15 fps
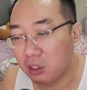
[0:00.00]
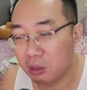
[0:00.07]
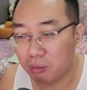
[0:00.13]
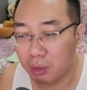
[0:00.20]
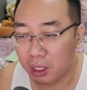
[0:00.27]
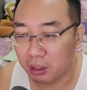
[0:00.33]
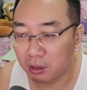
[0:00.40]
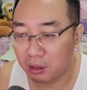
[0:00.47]

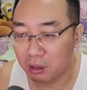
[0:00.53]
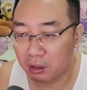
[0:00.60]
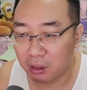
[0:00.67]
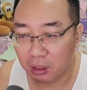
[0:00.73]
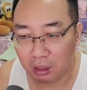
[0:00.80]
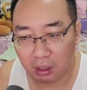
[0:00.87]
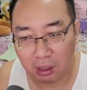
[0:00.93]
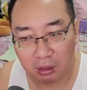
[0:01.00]
but
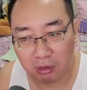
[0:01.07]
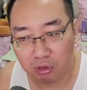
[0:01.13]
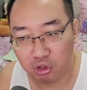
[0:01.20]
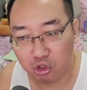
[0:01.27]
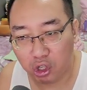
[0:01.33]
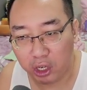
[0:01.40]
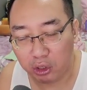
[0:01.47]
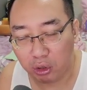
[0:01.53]

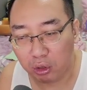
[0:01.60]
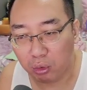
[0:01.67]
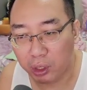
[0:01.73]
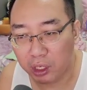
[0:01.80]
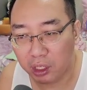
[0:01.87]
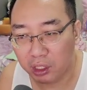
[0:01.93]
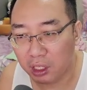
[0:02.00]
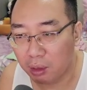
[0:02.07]
I don't know
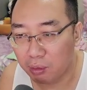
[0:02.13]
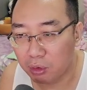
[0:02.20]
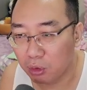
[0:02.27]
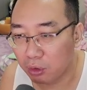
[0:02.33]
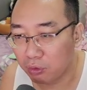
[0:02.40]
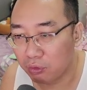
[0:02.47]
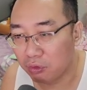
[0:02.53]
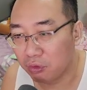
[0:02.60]
whether it comes
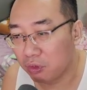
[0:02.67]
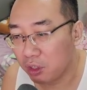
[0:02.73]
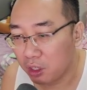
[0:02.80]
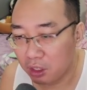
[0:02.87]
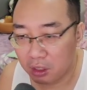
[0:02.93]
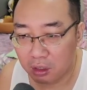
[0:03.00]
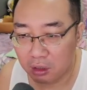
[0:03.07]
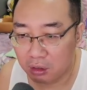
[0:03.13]
with
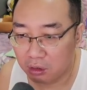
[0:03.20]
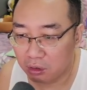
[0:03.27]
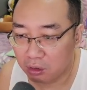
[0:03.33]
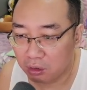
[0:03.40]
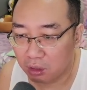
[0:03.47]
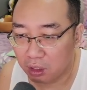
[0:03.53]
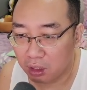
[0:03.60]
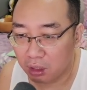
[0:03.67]

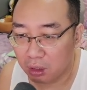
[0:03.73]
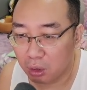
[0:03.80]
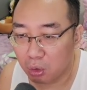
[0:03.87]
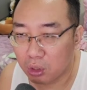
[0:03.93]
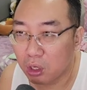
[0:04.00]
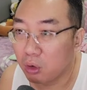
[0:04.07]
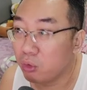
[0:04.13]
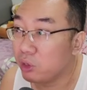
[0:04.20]

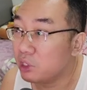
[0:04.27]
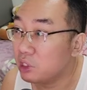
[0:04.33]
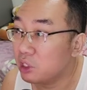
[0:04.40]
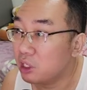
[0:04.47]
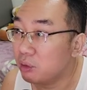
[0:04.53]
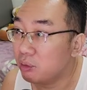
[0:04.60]
local receipt